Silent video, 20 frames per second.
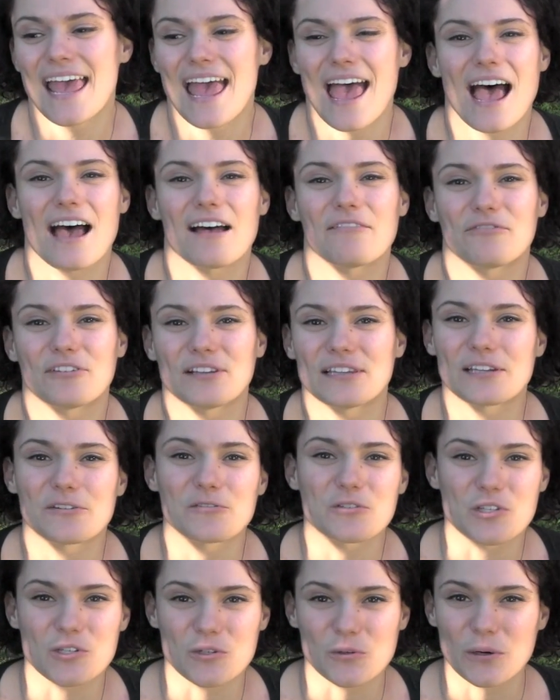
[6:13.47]
have a
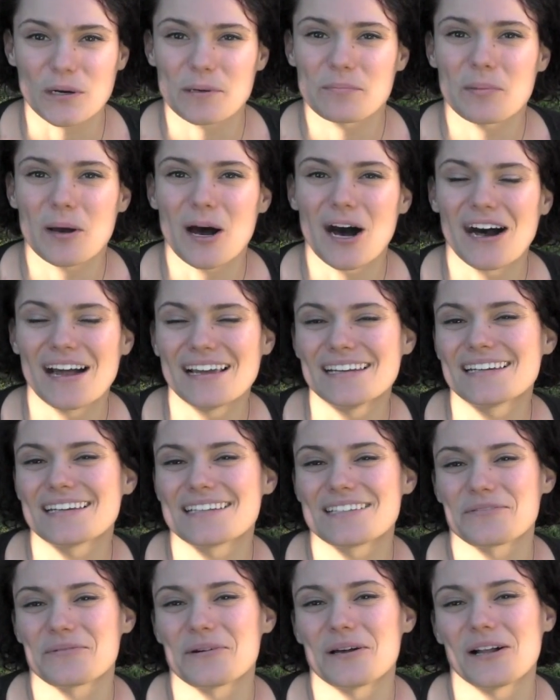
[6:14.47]
little story behind it
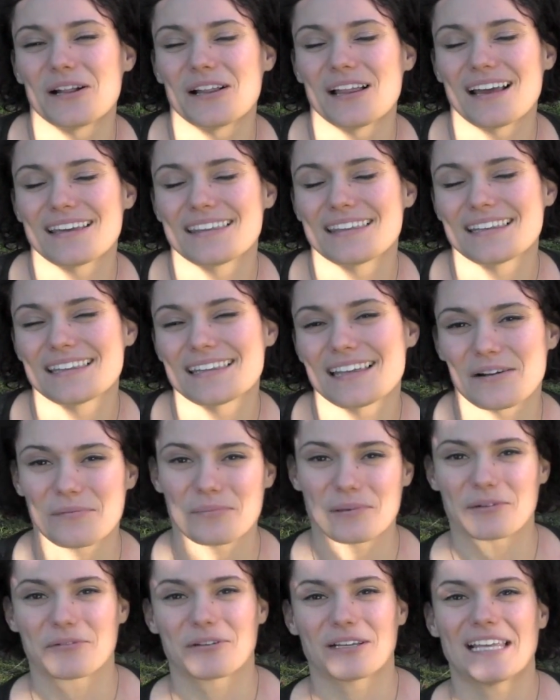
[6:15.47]
as well. I think that'll
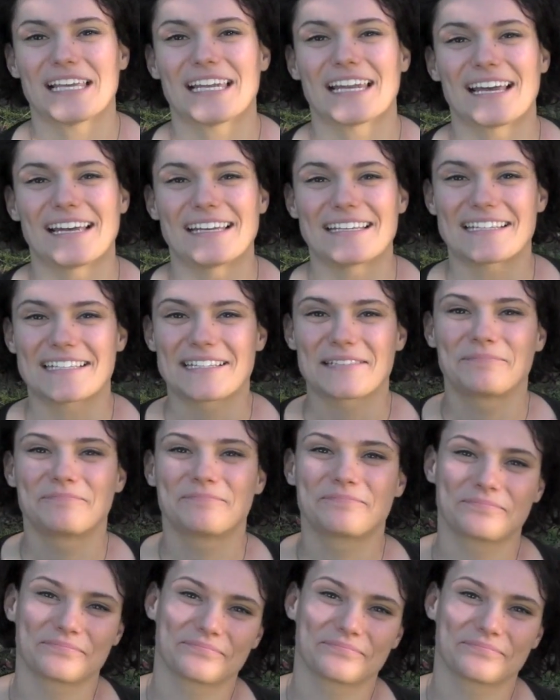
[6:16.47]
be really nice.